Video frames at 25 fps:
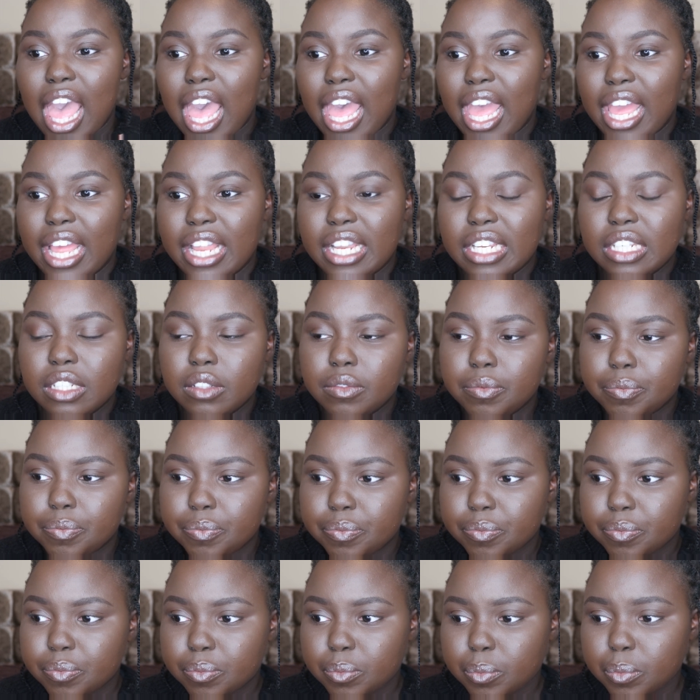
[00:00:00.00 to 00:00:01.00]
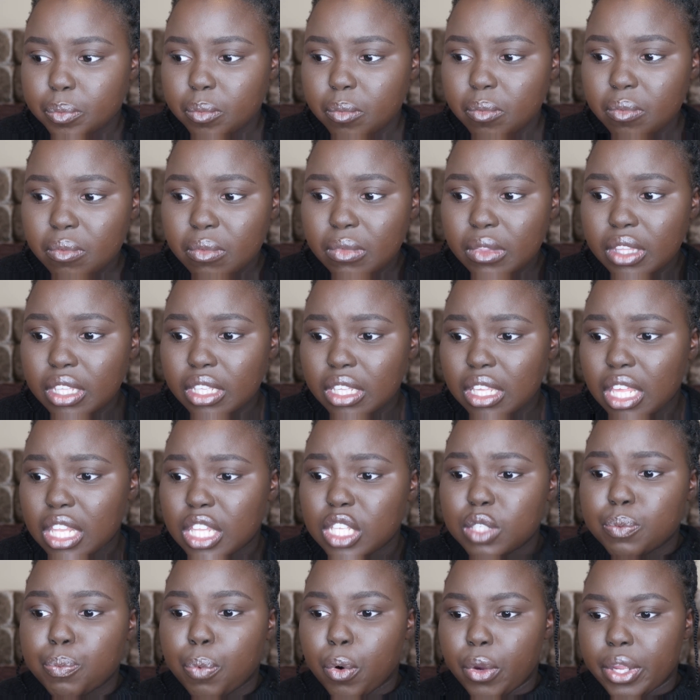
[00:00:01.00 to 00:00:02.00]
And at
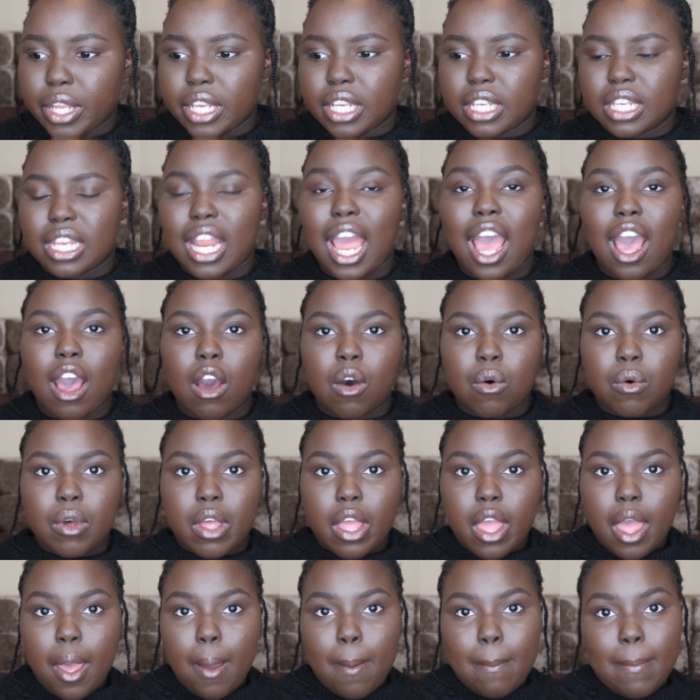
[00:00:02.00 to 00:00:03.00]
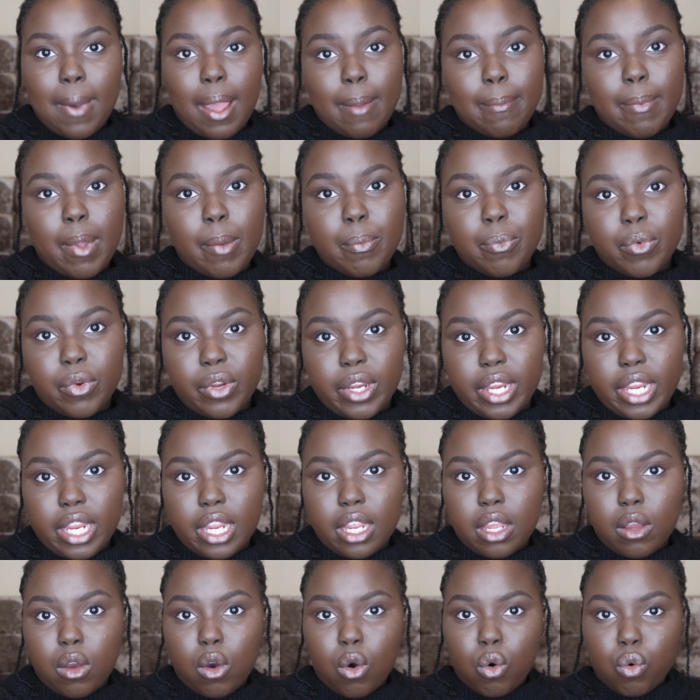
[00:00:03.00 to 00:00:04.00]
this point now, my
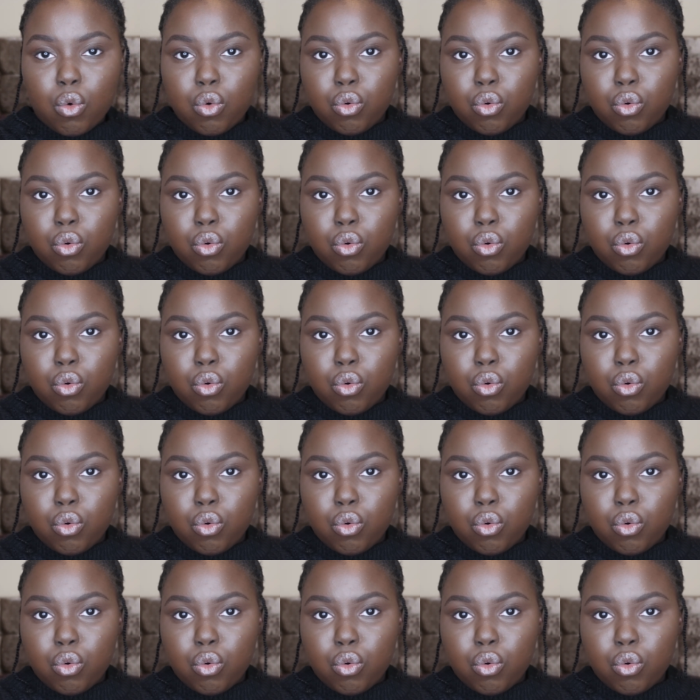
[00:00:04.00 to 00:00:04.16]
memory